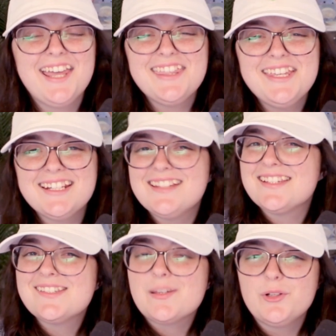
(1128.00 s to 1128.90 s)
I think it
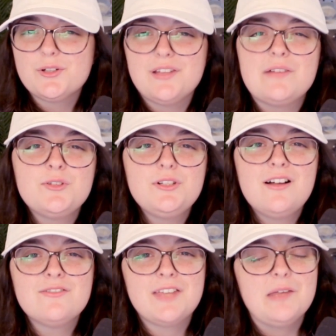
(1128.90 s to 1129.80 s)
has a similar level
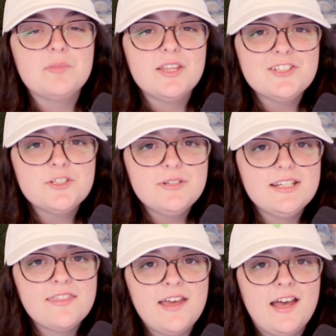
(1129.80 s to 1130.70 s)
of gameplay to
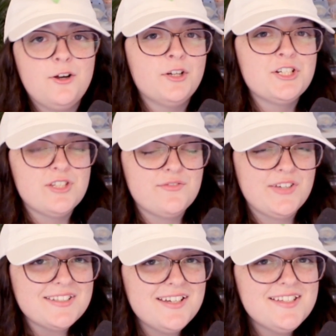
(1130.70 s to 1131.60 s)
it that Cottage
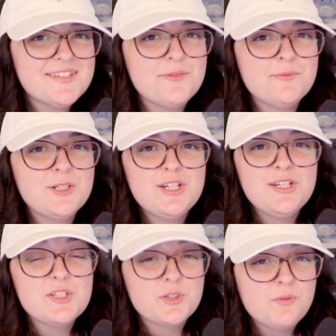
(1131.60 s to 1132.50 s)
Living does, which
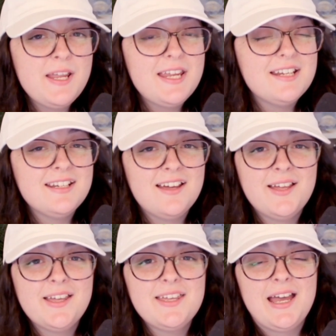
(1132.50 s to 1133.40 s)
is great, and
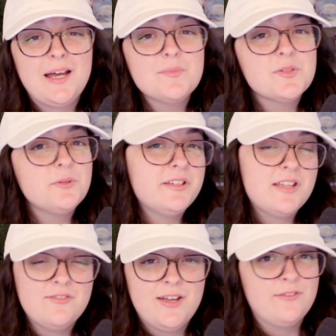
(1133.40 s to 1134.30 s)
I absolutely
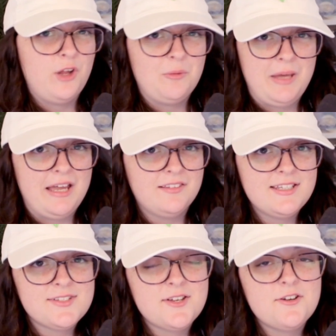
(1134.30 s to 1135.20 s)
love Henry
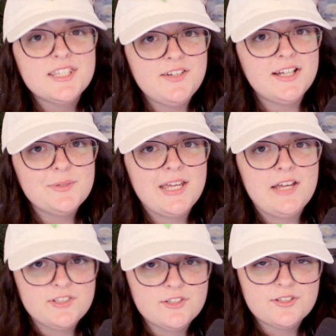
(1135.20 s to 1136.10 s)
Bagley, so the fact that we
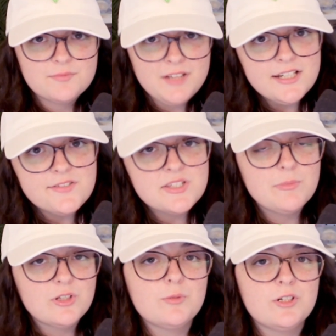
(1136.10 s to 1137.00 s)
have another kind of
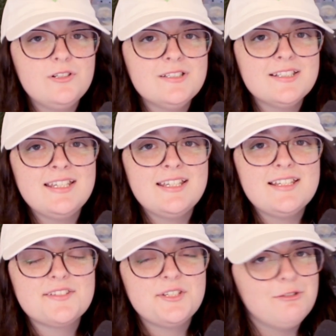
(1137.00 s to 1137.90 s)
similar world
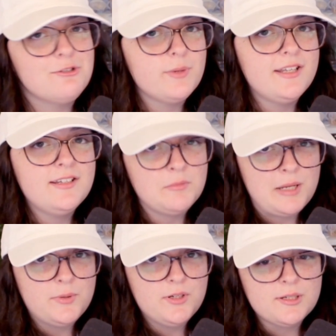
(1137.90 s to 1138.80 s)
is a huge win in
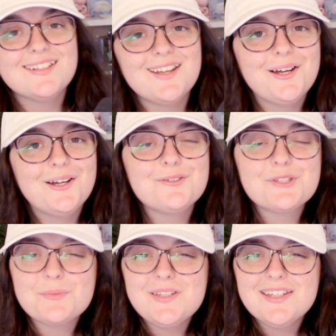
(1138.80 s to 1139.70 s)
my book.
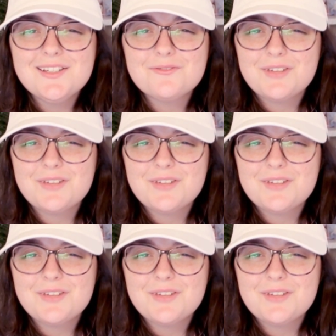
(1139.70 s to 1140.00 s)
Now, speaking